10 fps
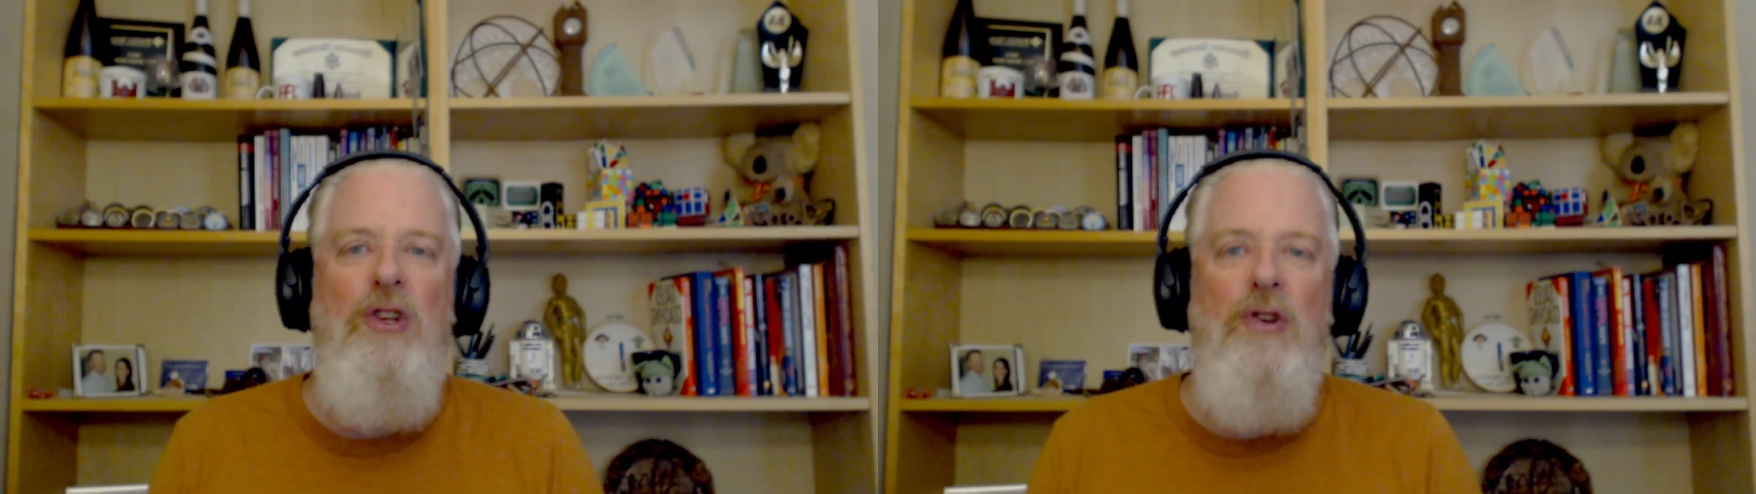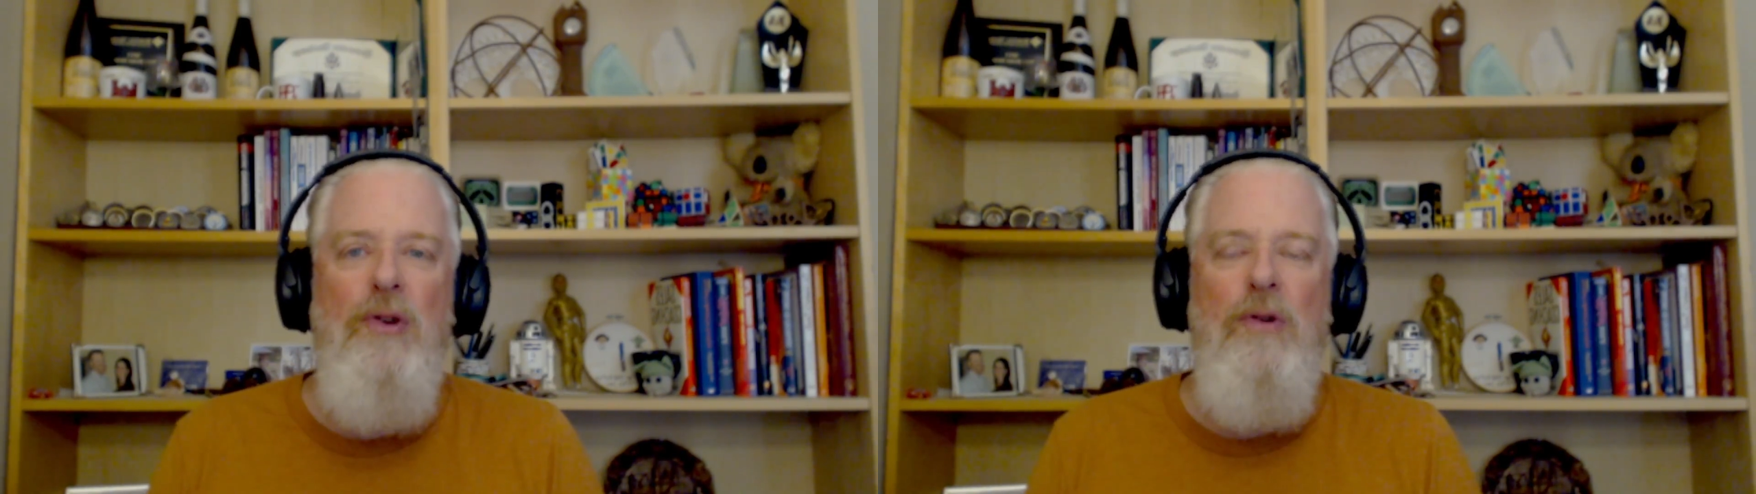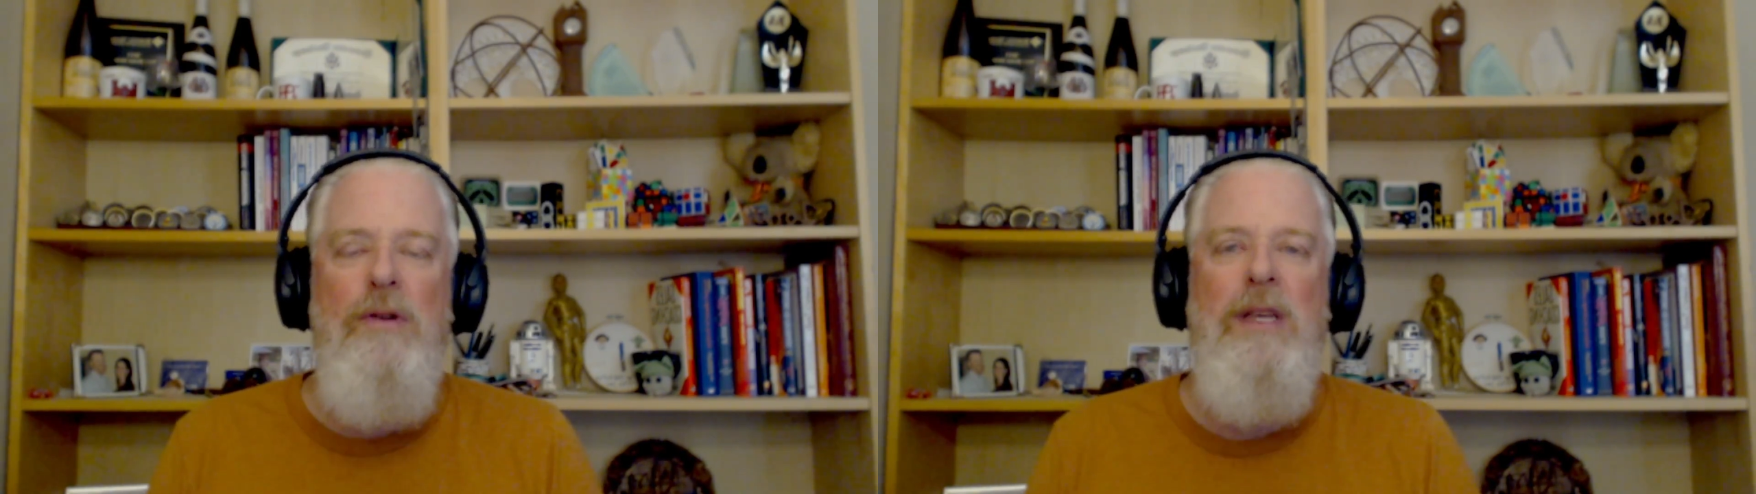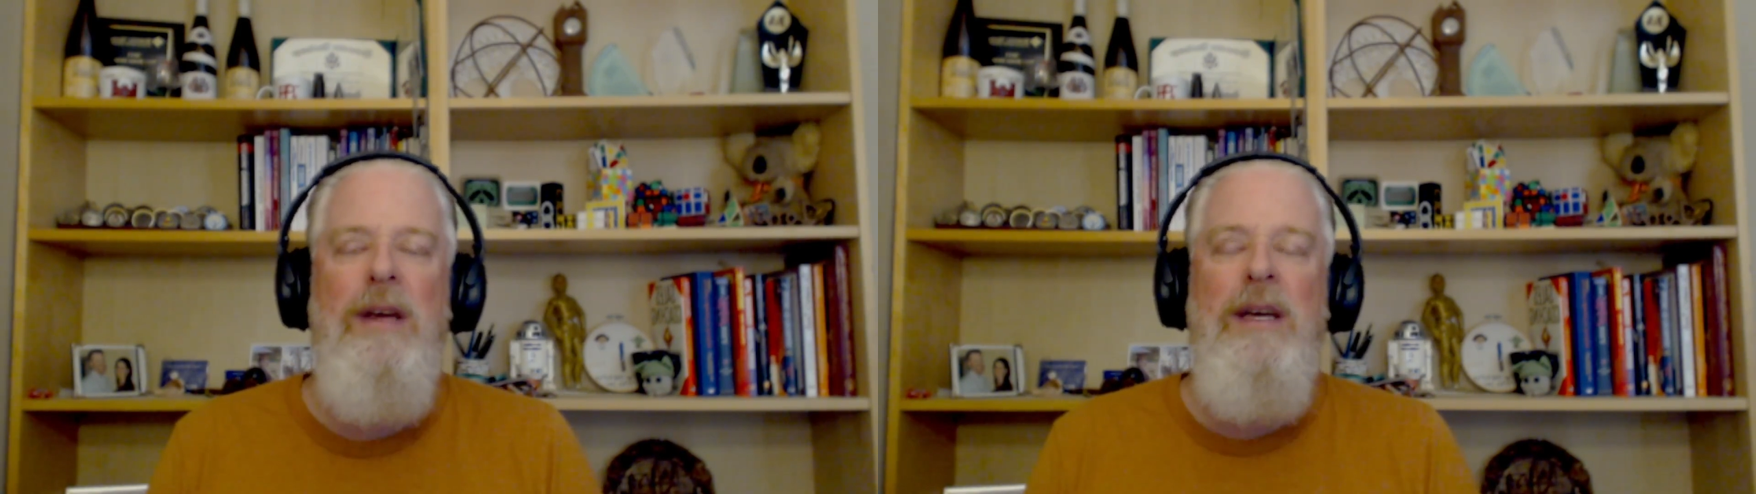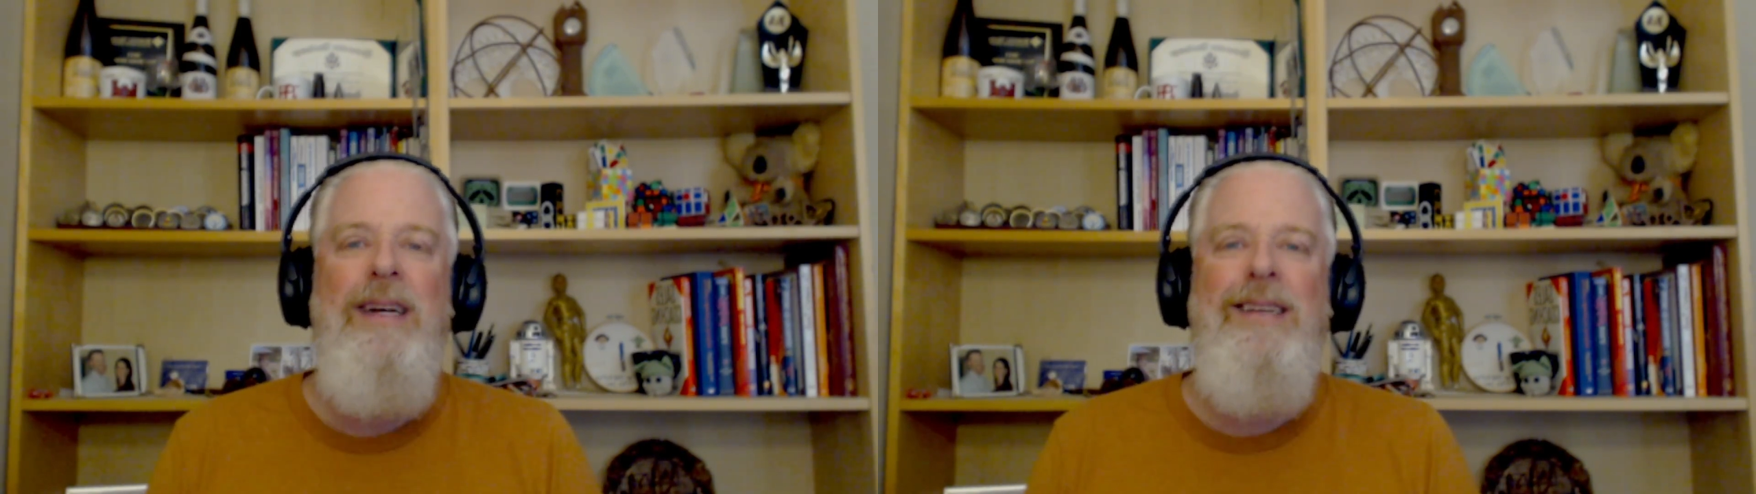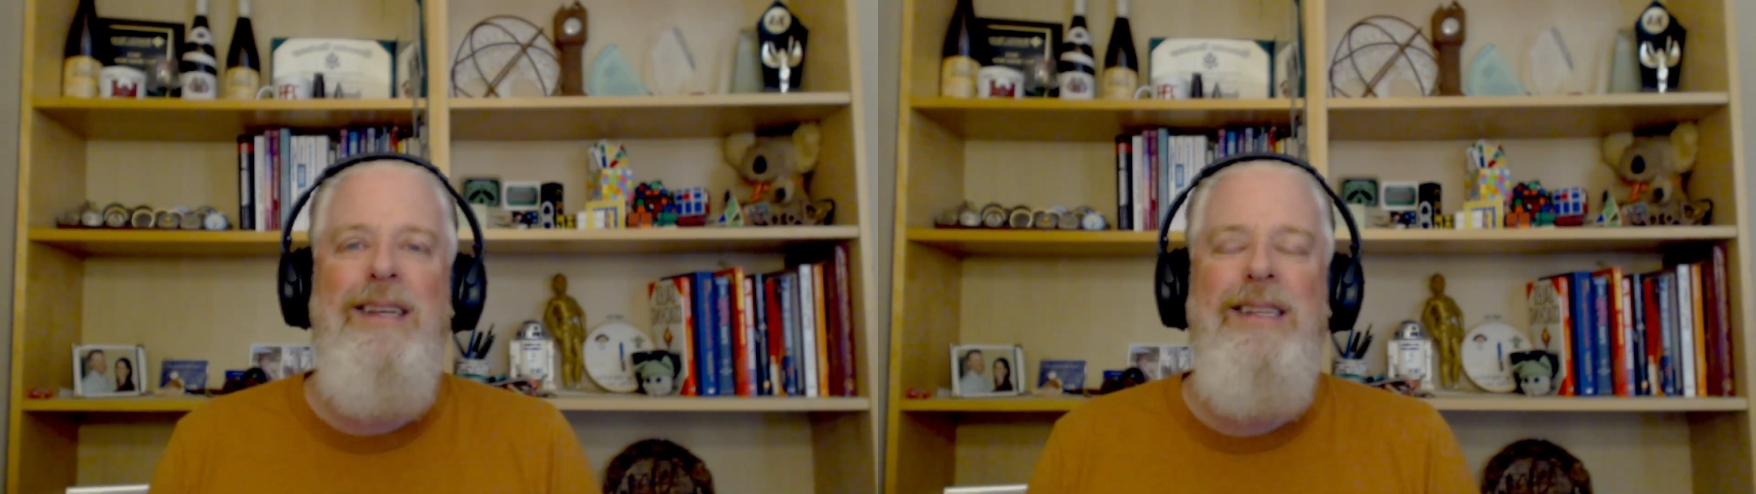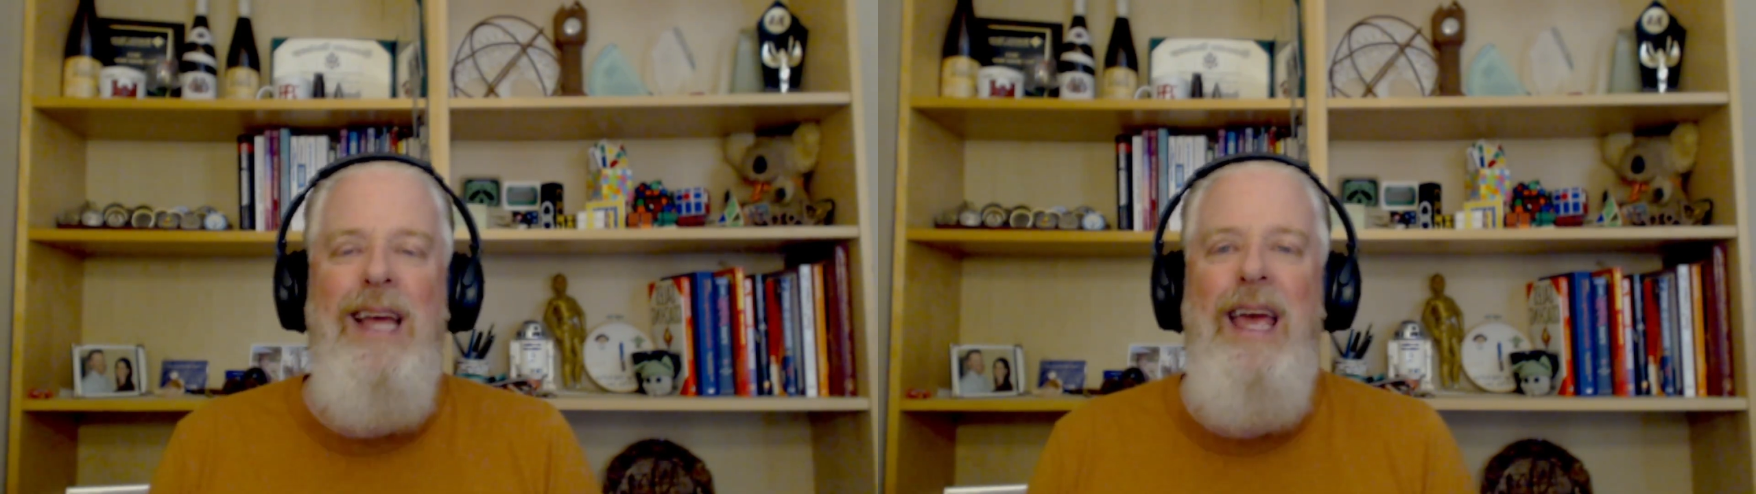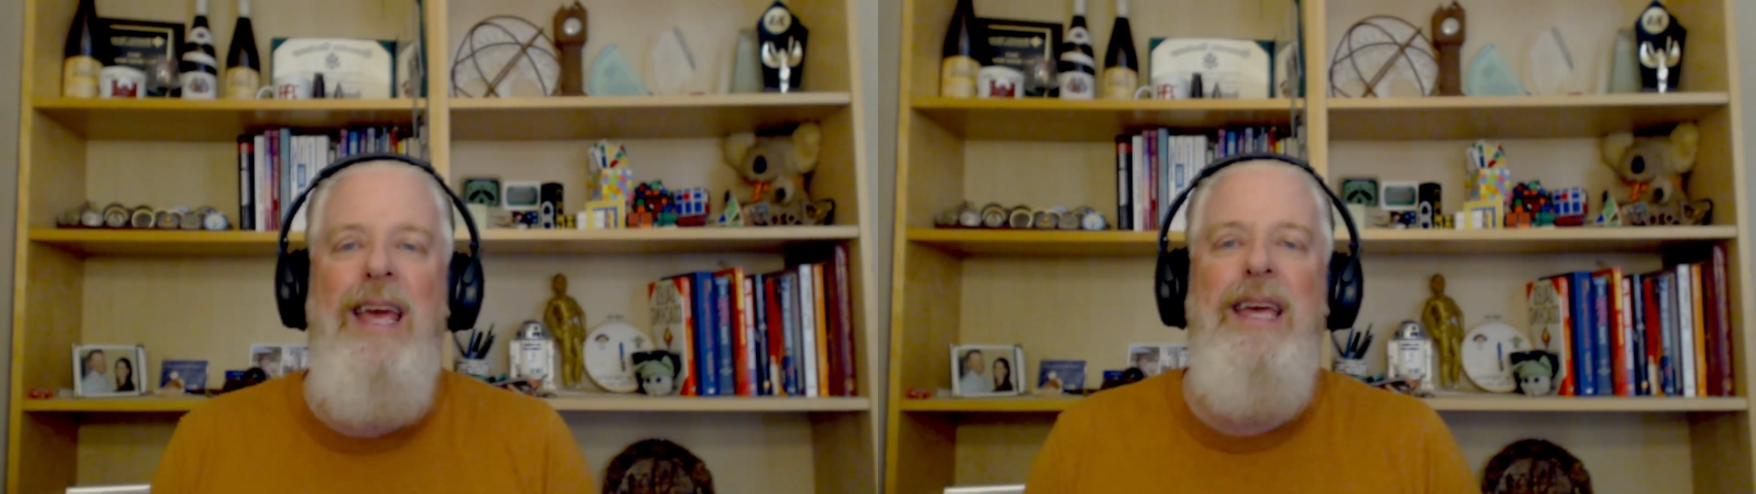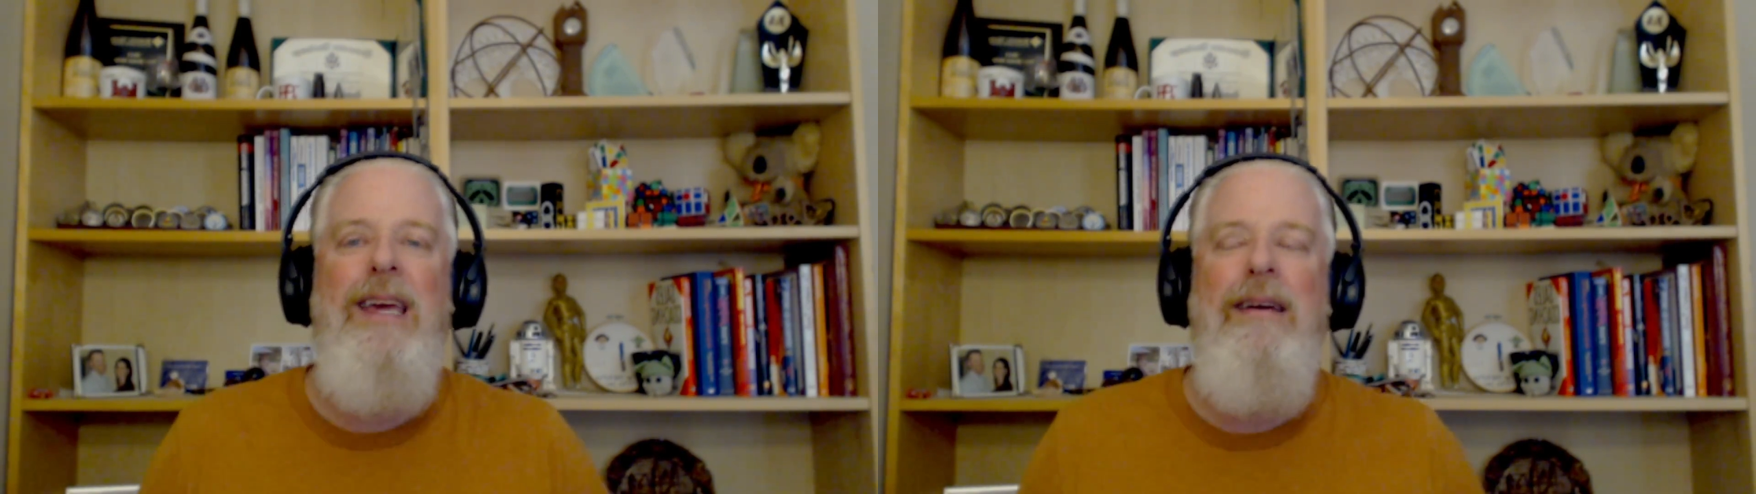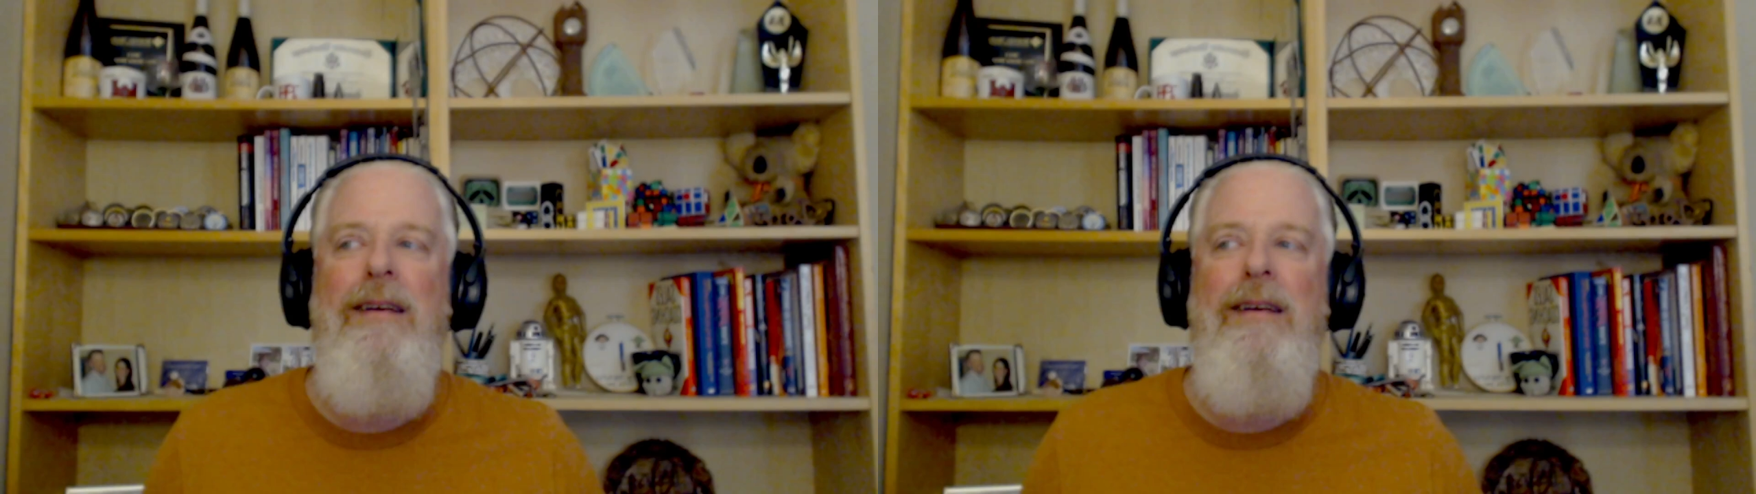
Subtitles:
use to take